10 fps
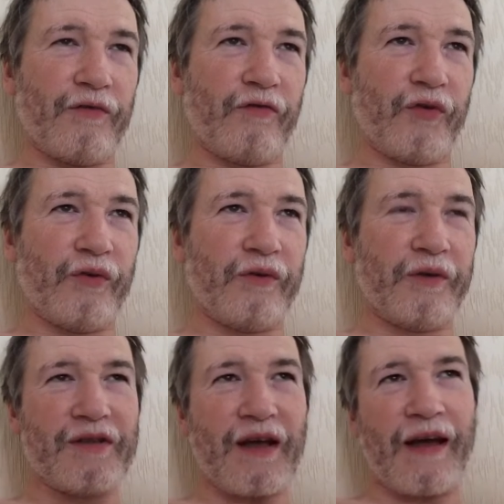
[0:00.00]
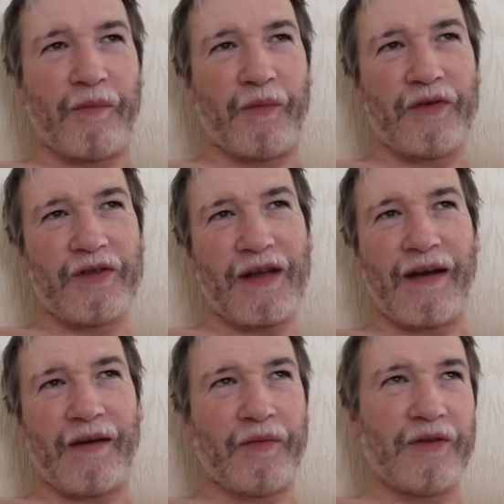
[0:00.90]
food, because
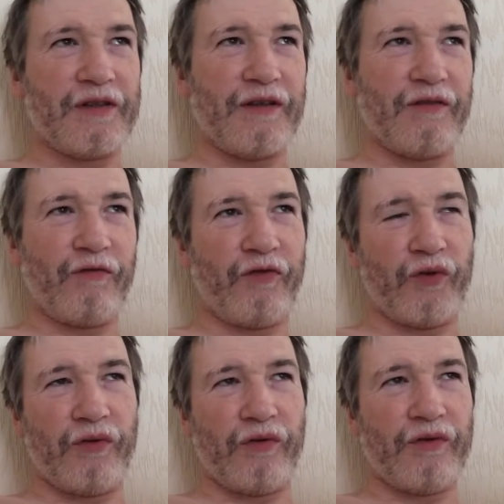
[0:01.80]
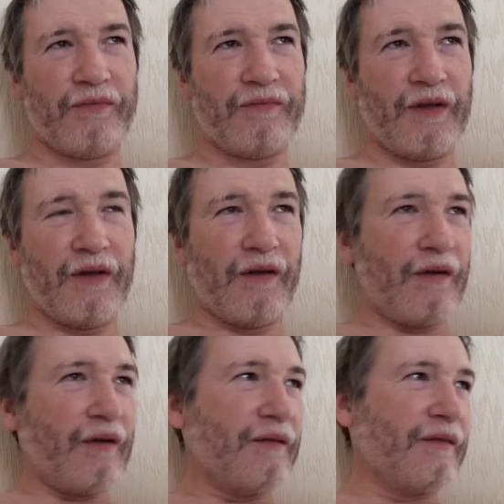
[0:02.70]
animals eat food.
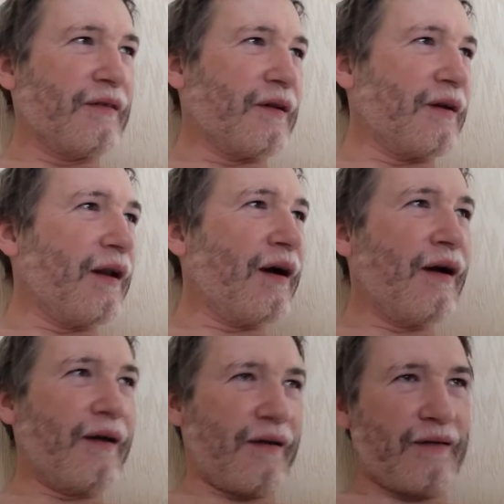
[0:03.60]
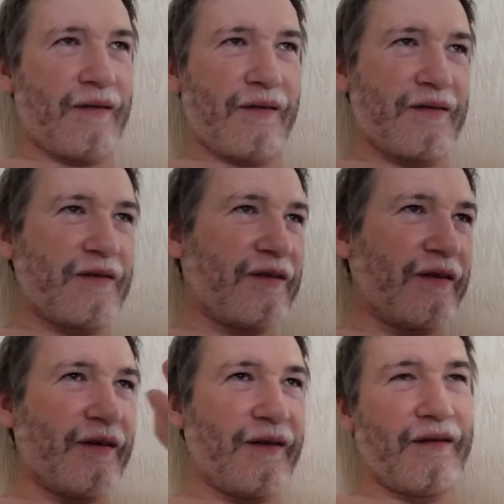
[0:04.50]
The lion is
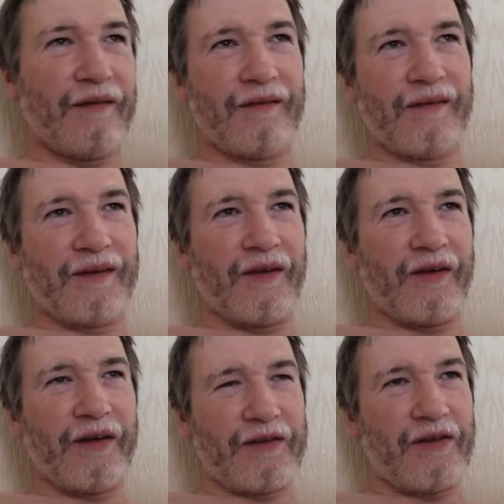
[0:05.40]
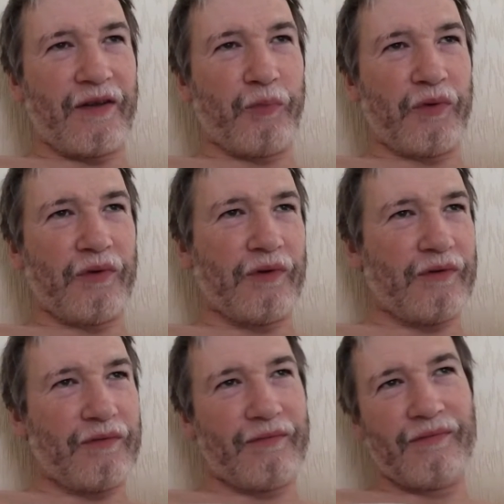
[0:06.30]
the
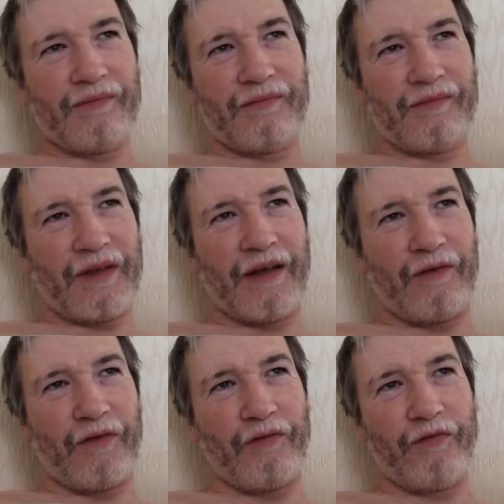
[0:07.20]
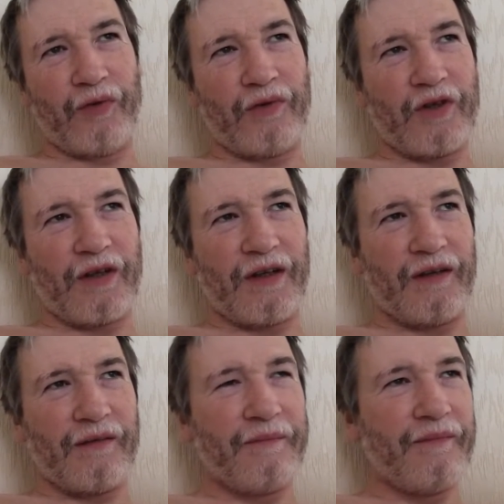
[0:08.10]
archetypal head of the food
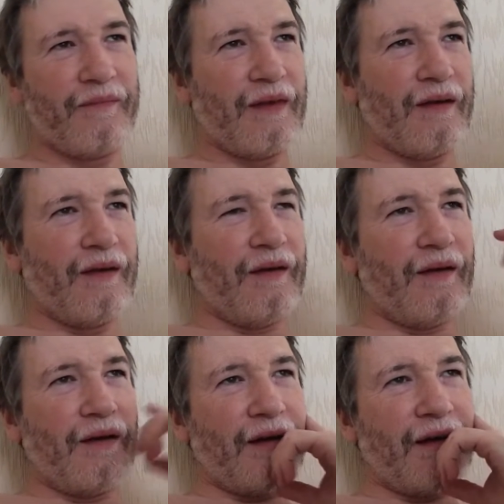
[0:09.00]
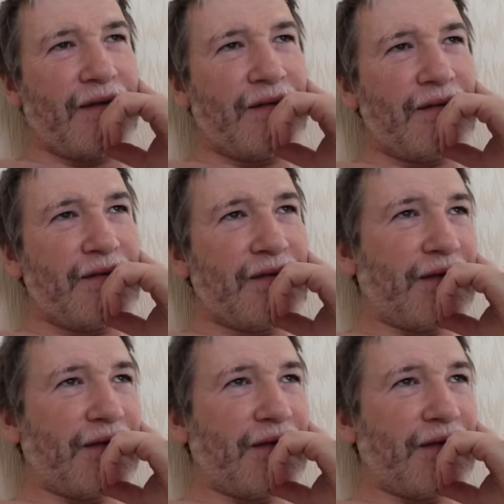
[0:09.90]
chain, and